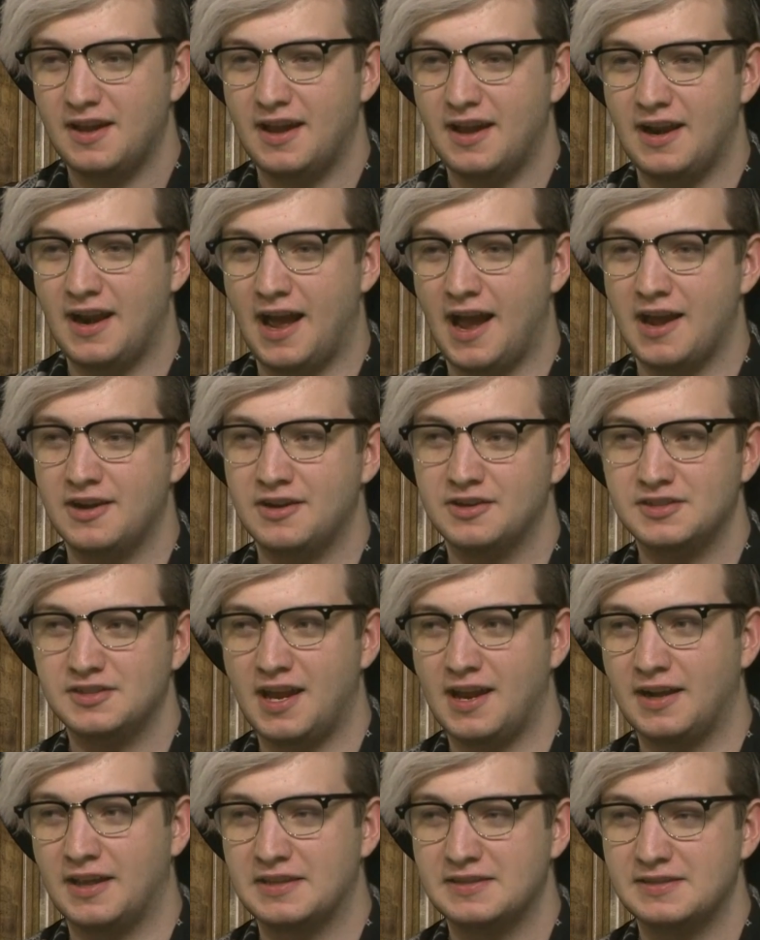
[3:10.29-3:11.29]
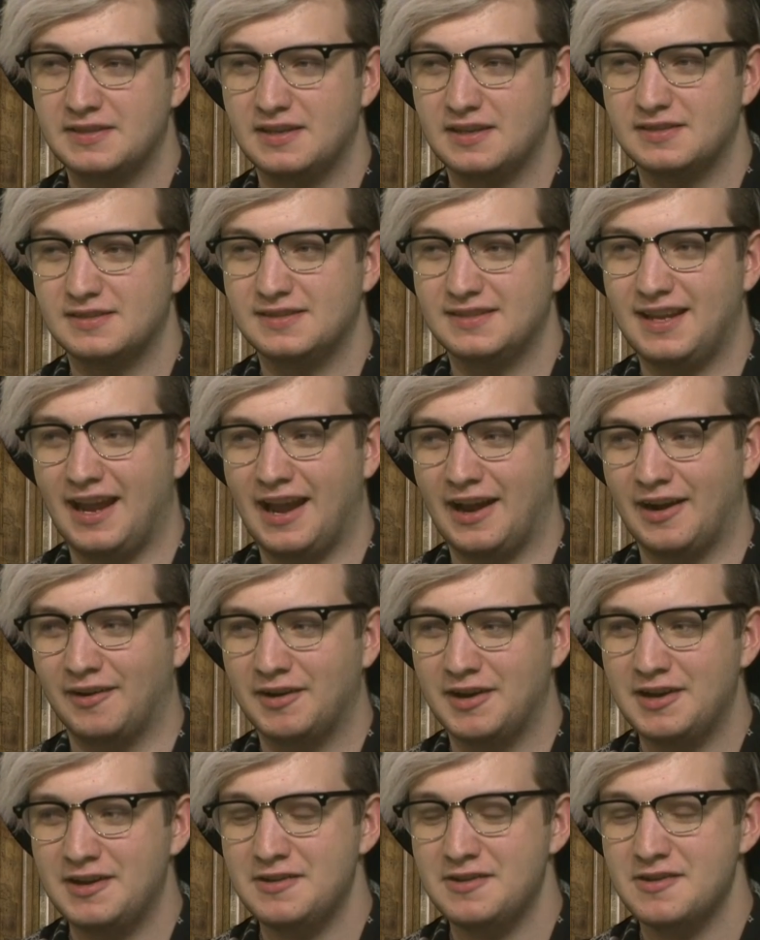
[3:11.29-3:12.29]
And I understand it's
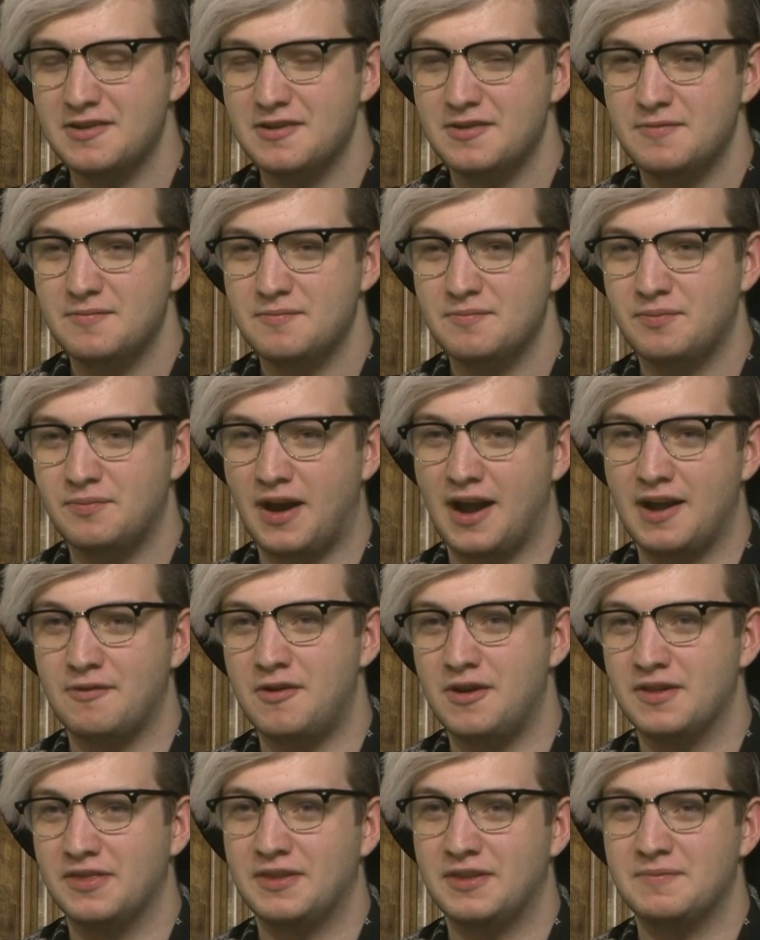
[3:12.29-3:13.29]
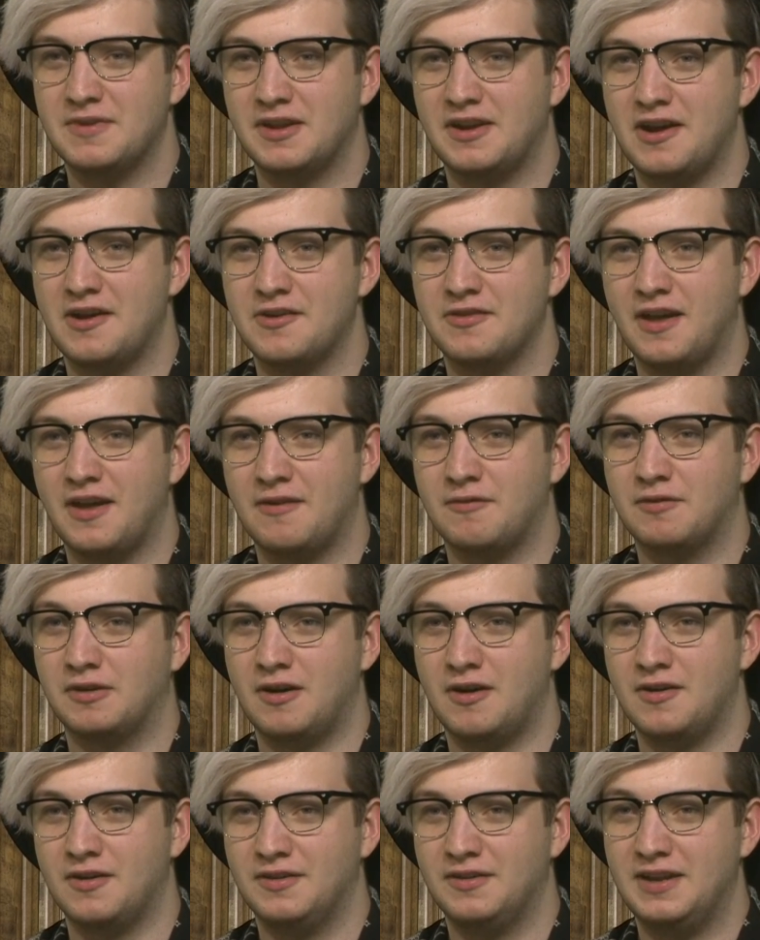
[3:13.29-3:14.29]
scary, but I want them to know that we're
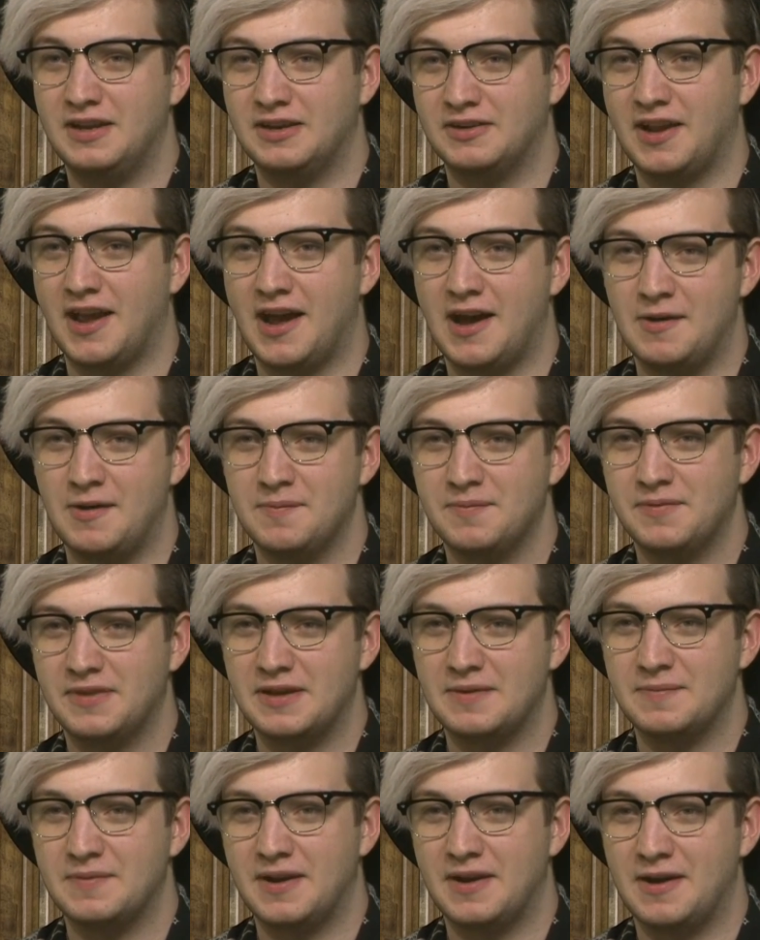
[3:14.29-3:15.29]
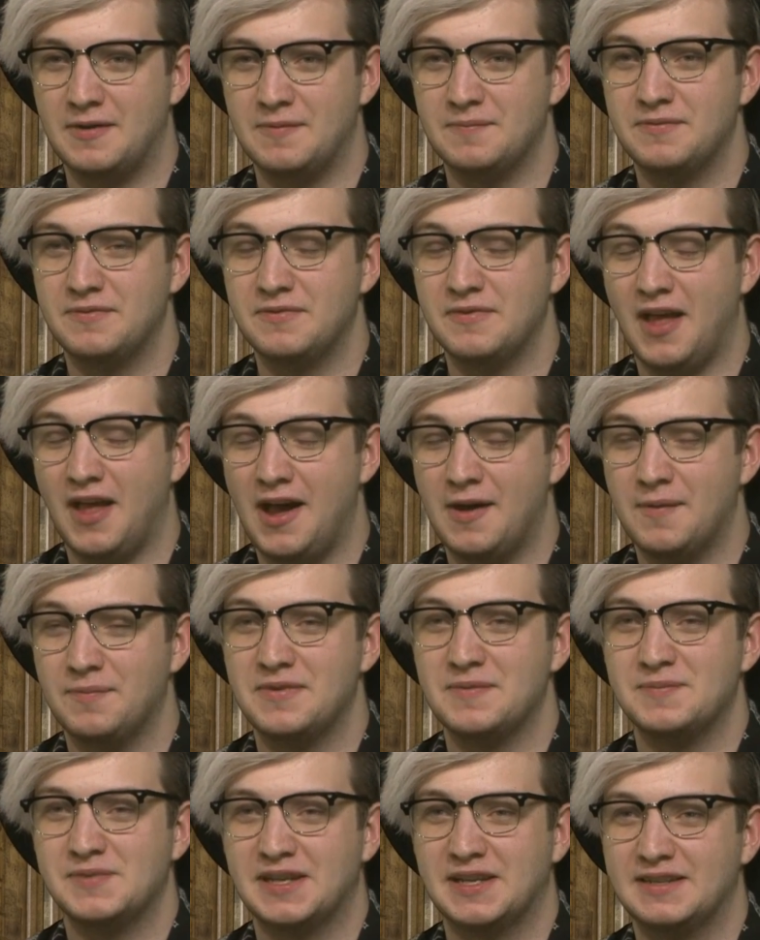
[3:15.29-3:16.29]
all here to help them and help
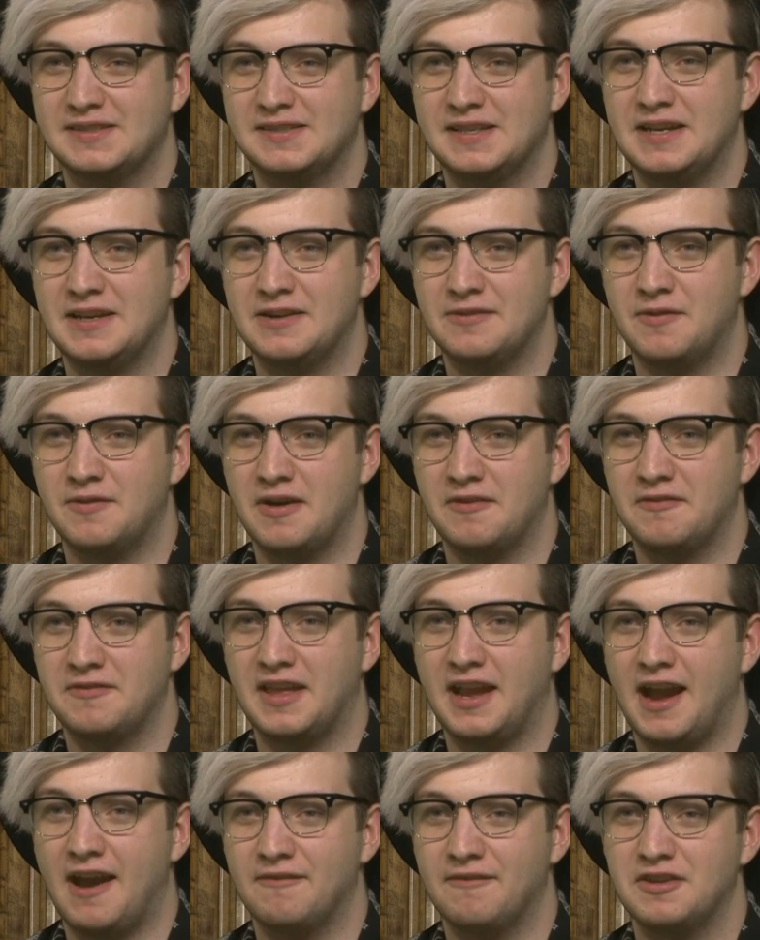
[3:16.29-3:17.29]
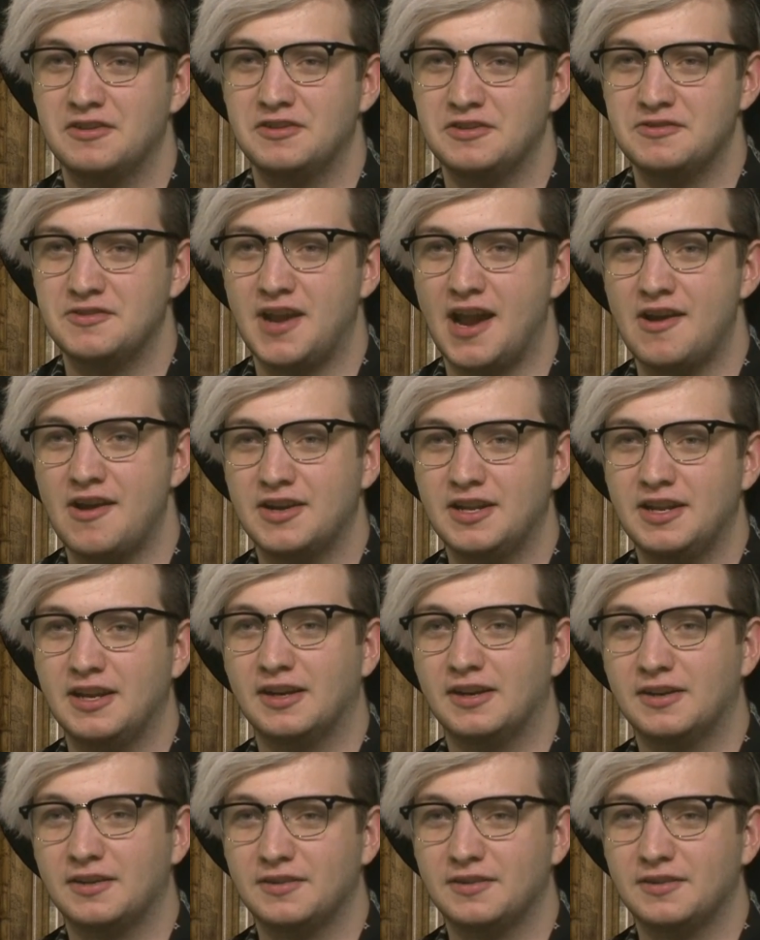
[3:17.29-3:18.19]
them succeed in whatever they have to do down here.